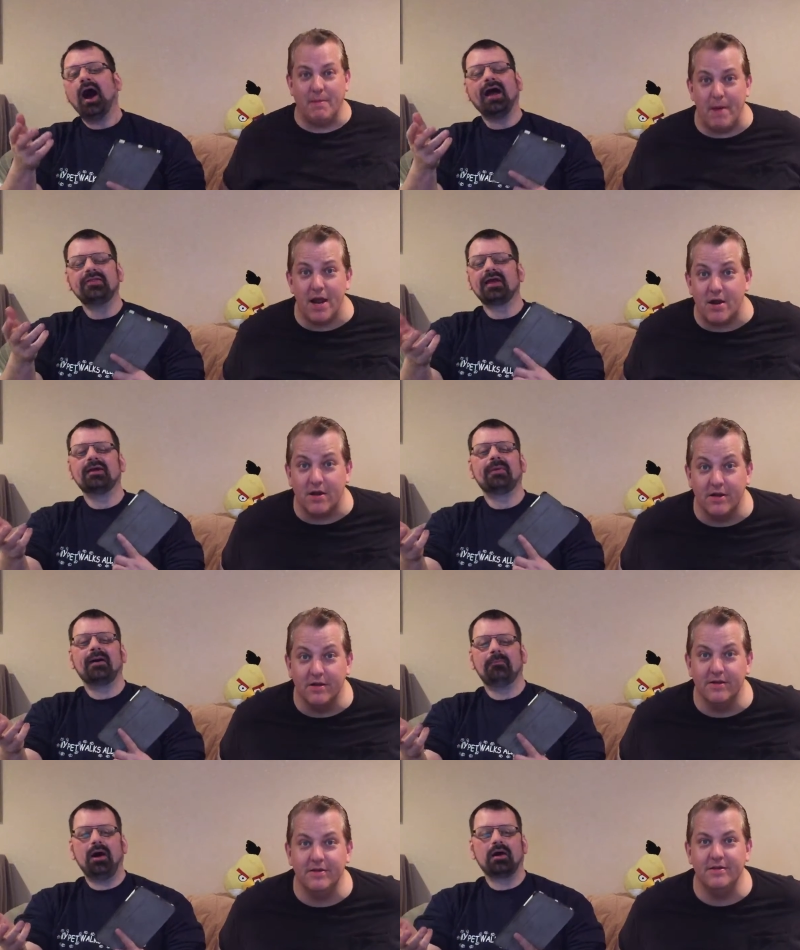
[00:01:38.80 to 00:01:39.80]
Speaker 1: some beer. I think
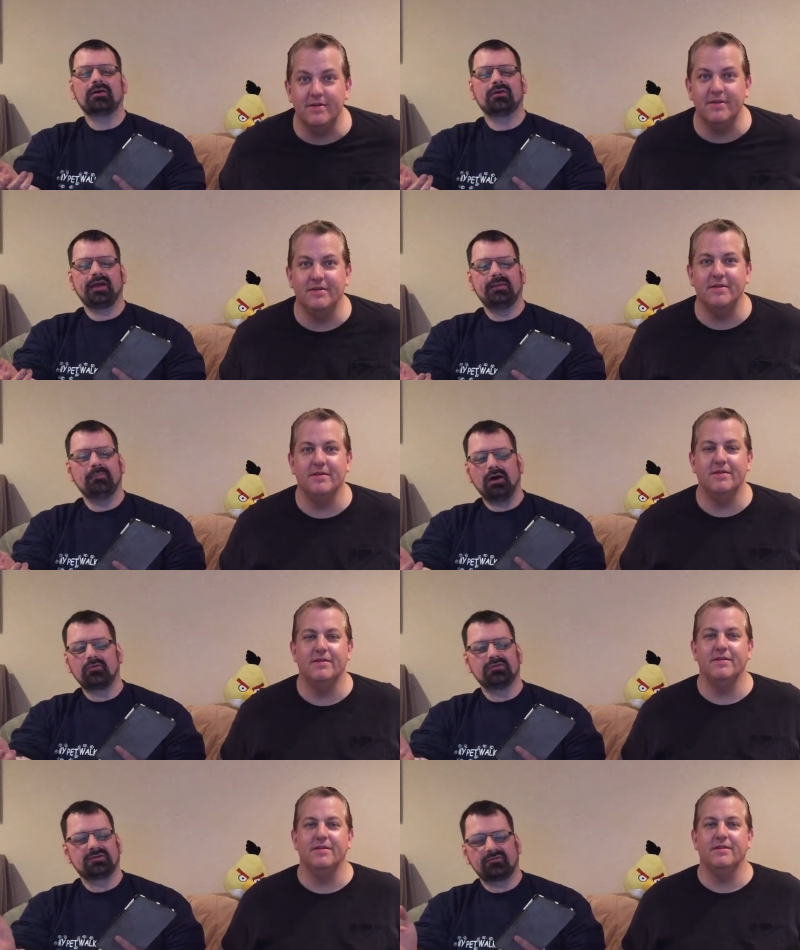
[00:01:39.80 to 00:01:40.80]
about Monk, okay? Monk
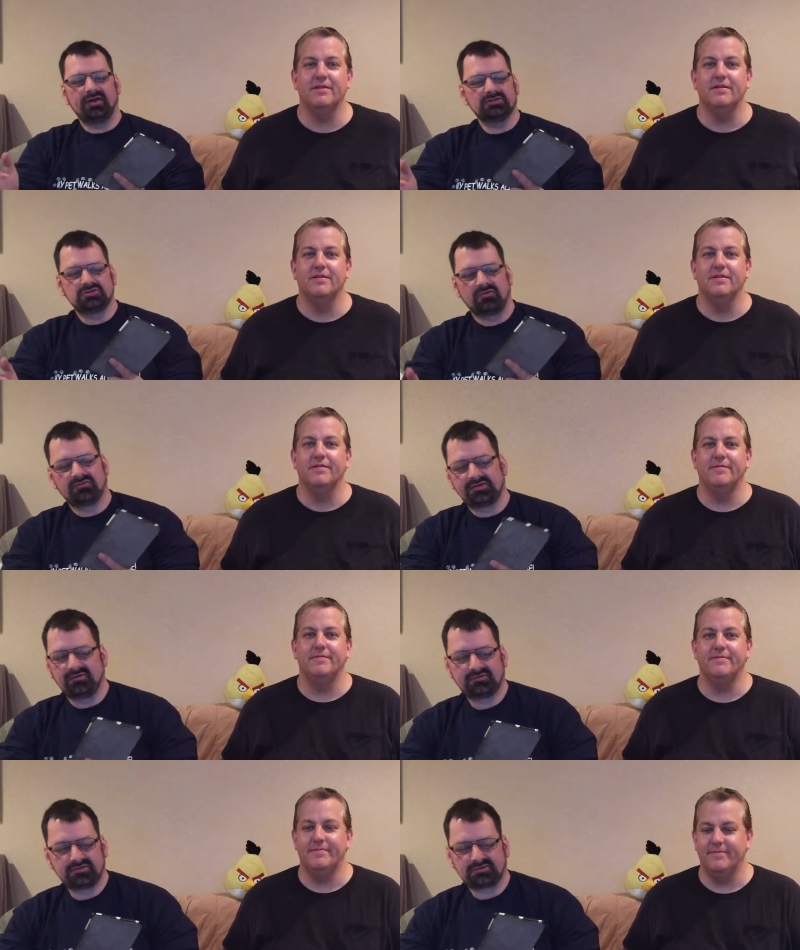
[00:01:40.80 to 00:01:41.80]
was a great show from San
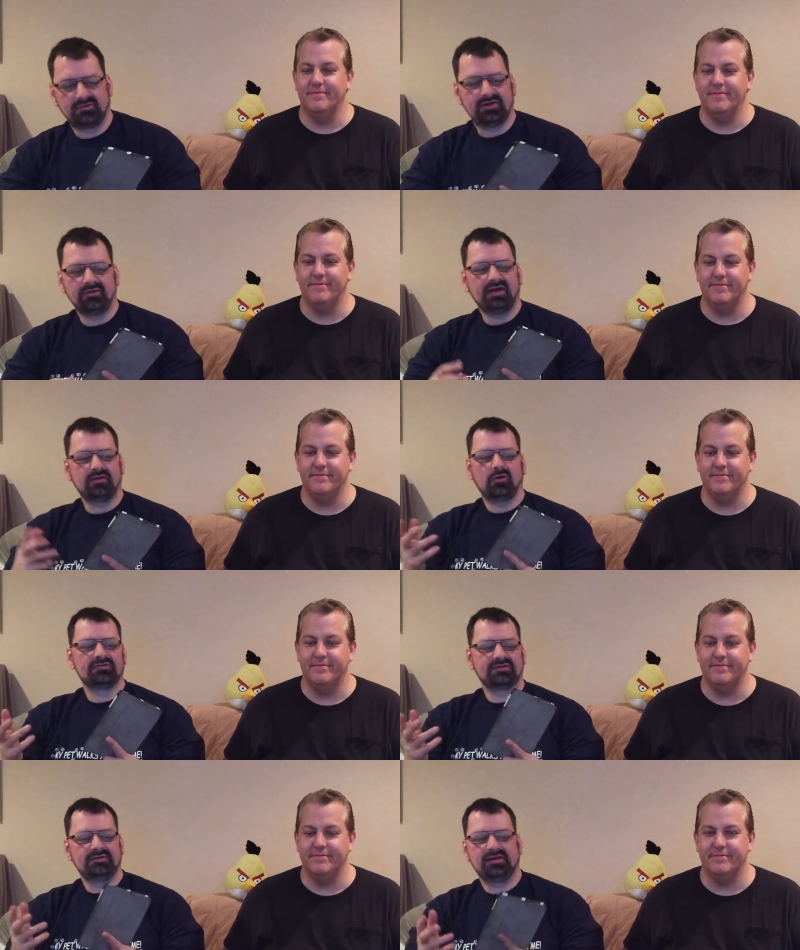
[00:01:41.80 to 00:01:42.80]
Francisco. He had
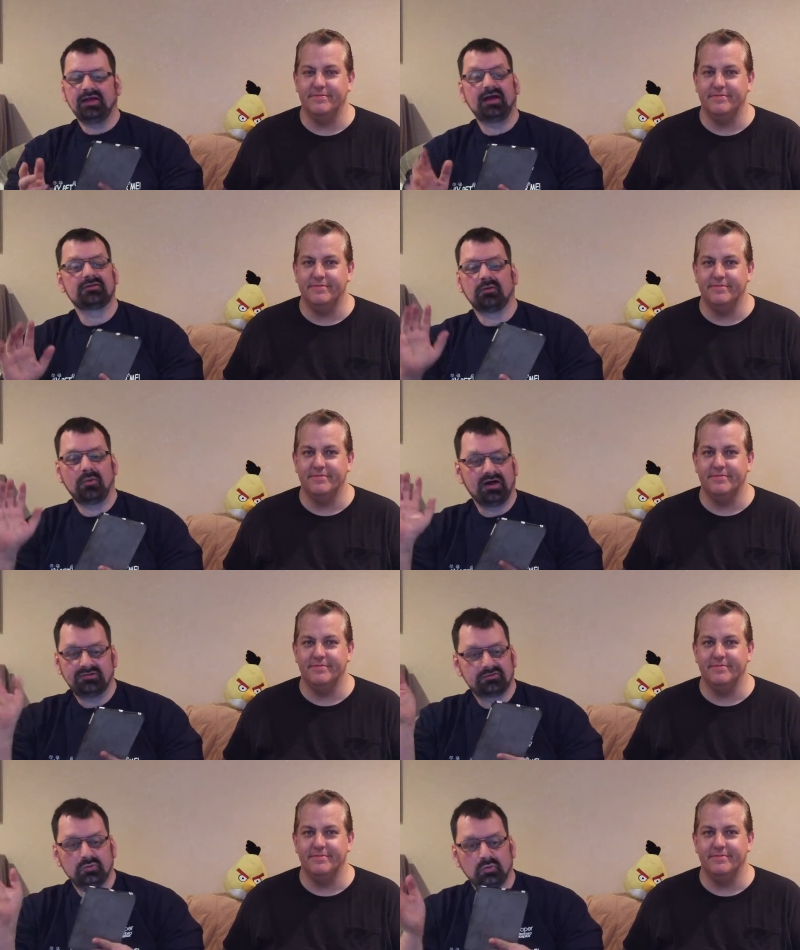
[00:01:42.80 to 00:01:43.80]
OCD at the
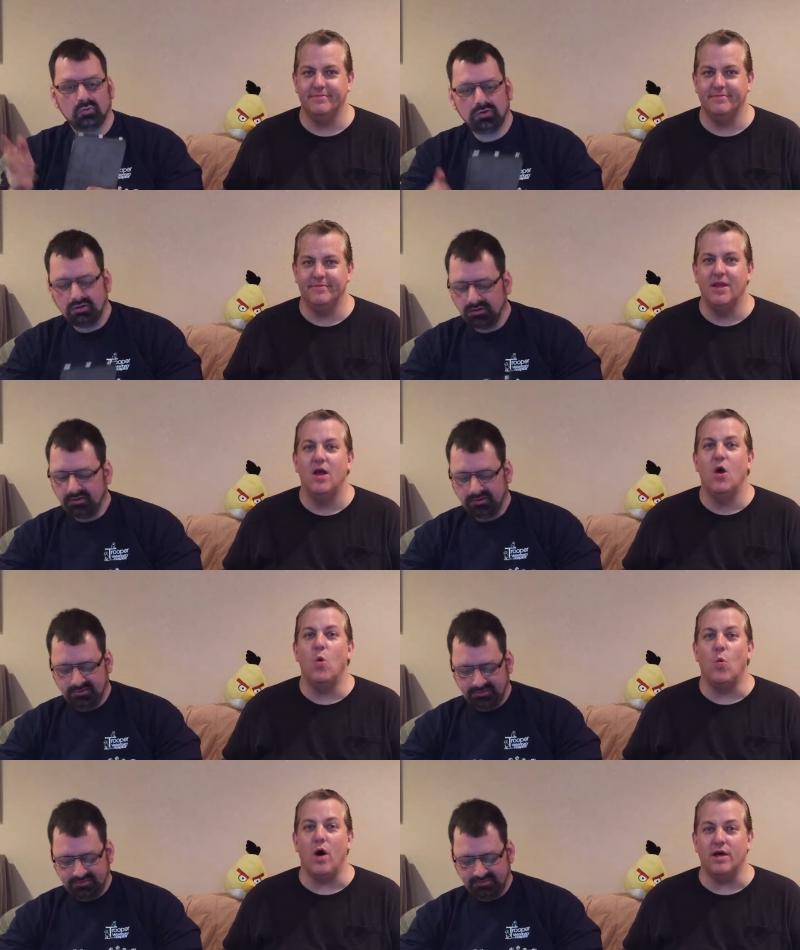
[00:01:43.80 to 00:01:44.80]
wazoo.
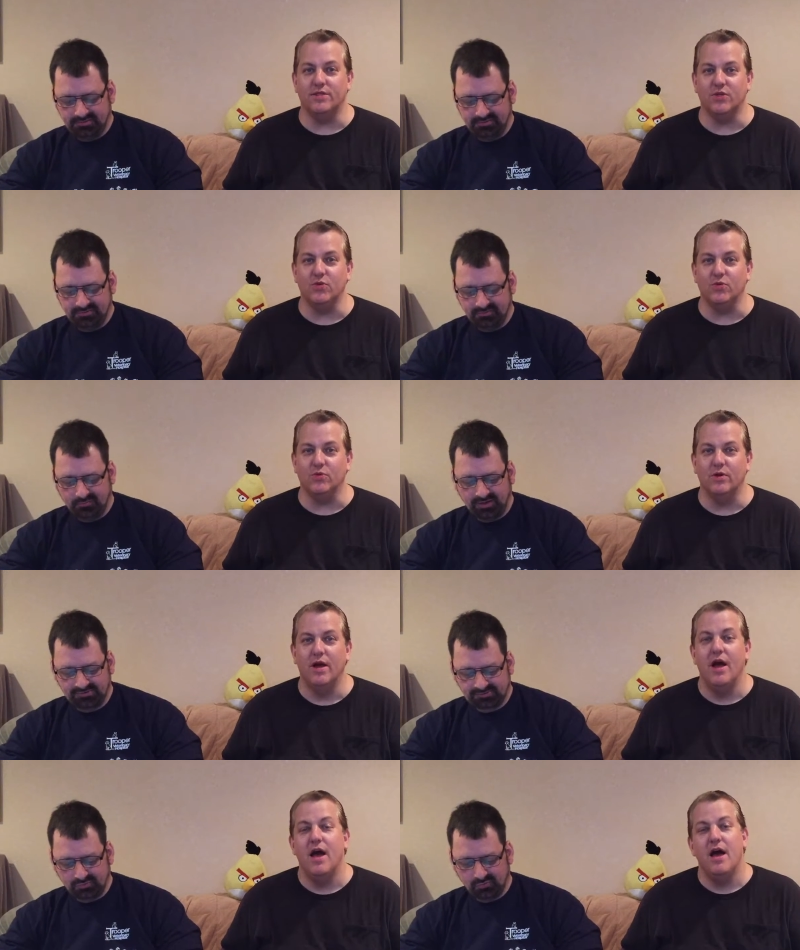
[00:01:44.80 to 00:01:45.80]
Speaker 2: Wazoo.
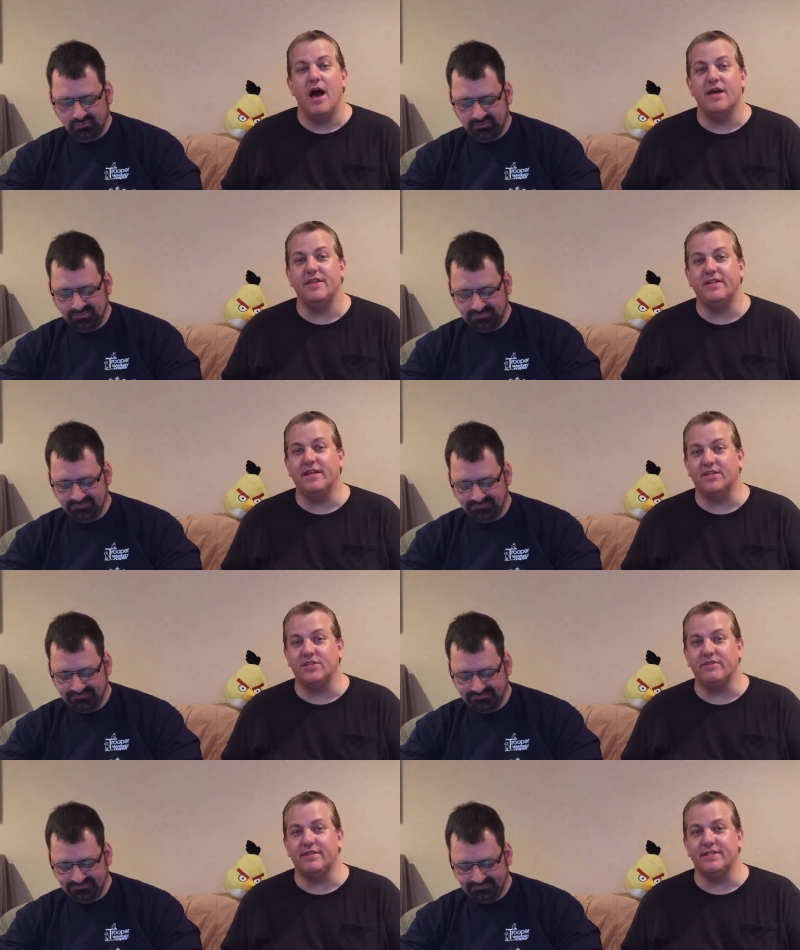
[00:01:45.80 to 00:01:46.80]
I think that's a
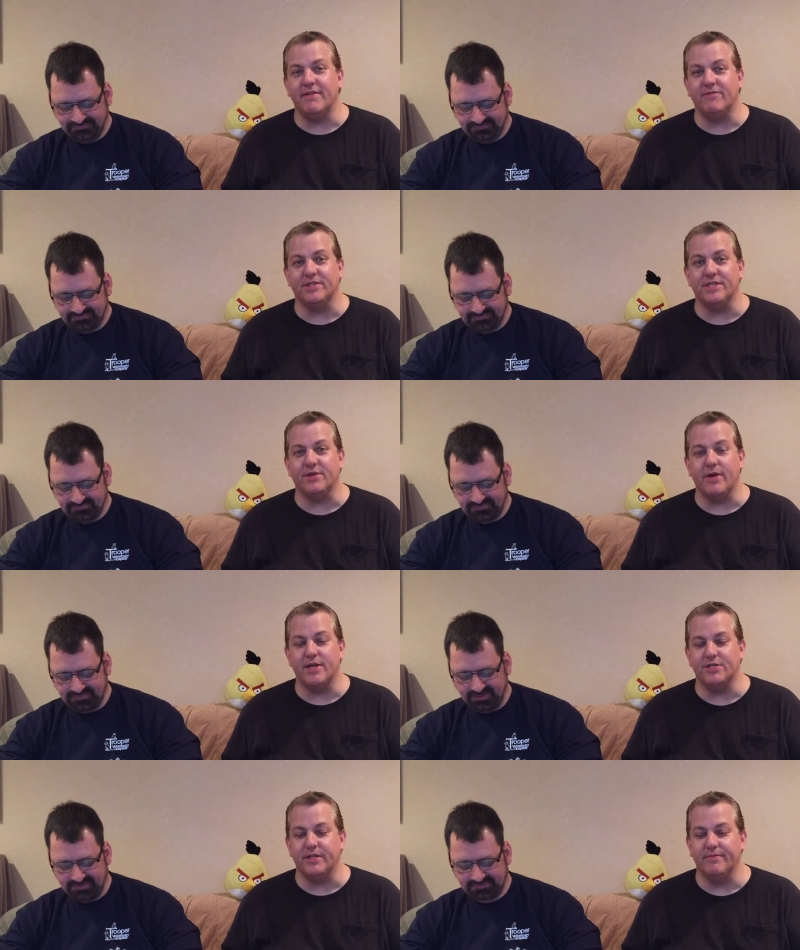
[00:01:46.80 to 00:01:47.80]
street in San Francisco,
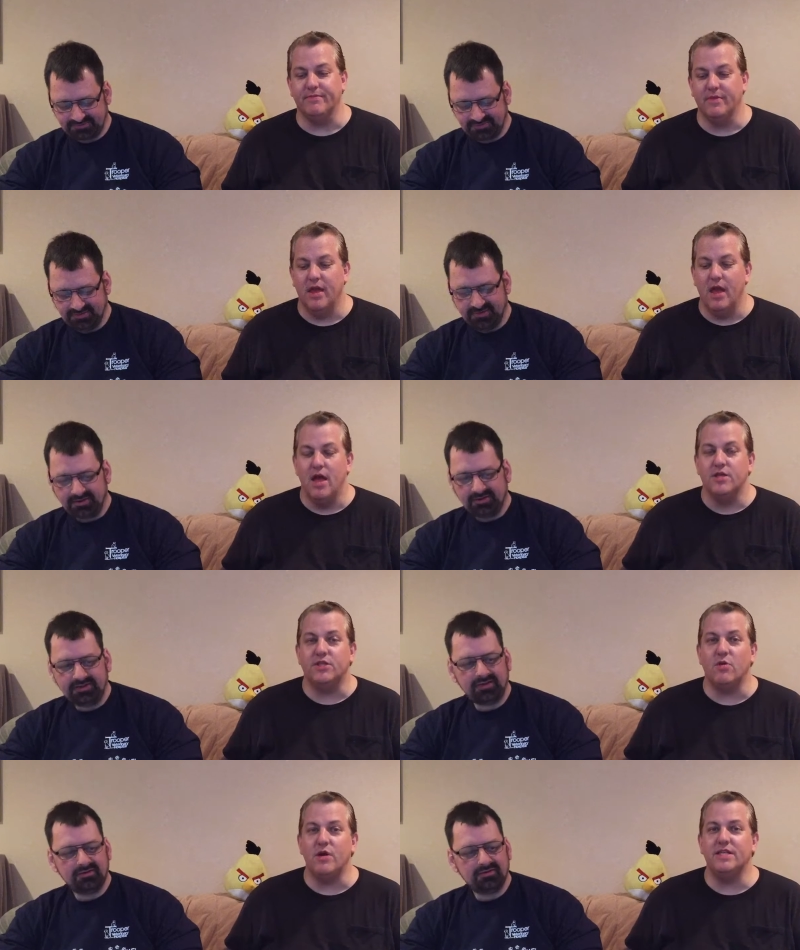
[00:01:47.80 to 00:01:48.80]
Speaker 1: actually. Yes.
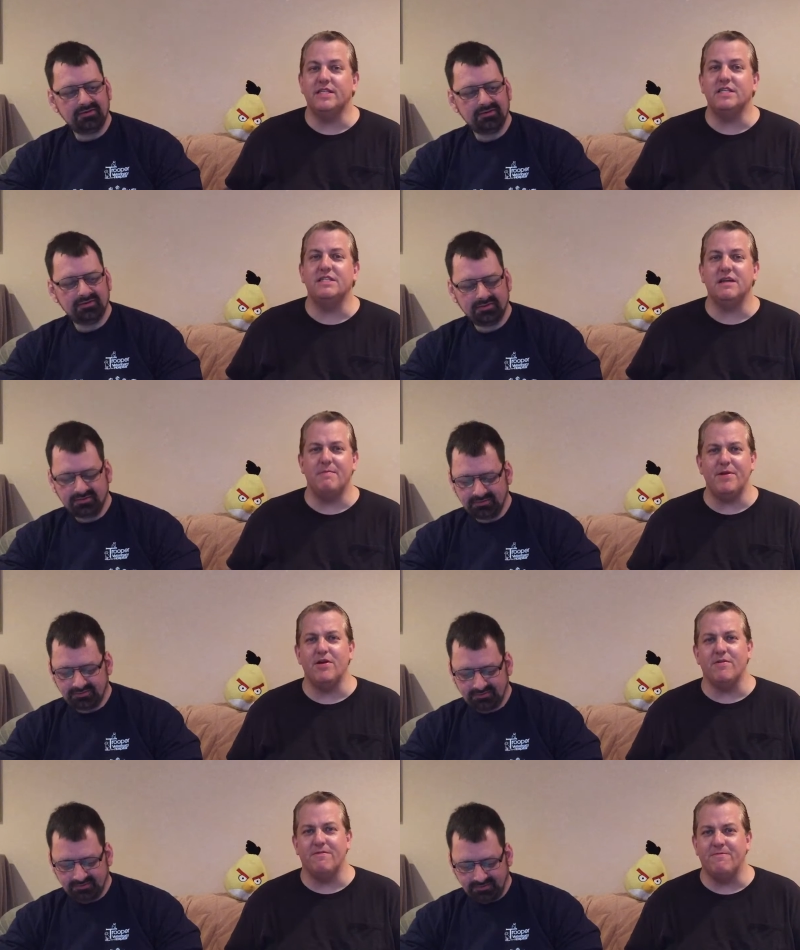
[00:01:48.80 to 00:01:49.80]
Speaker 2: So what is this
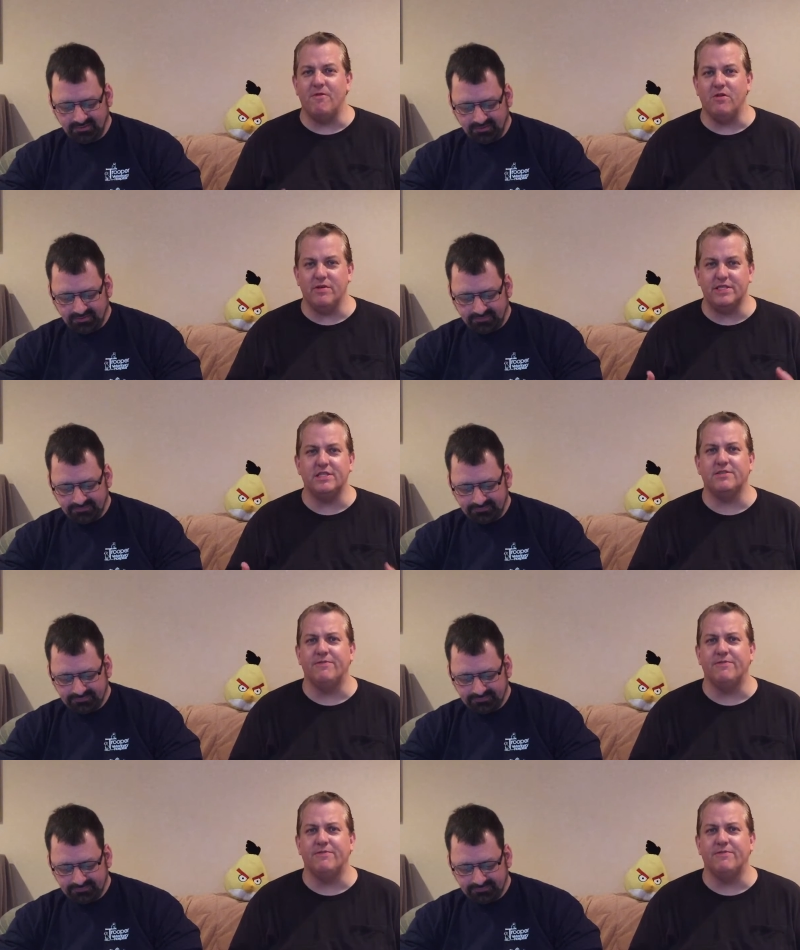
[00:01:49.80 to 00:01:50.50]
beer full? What's its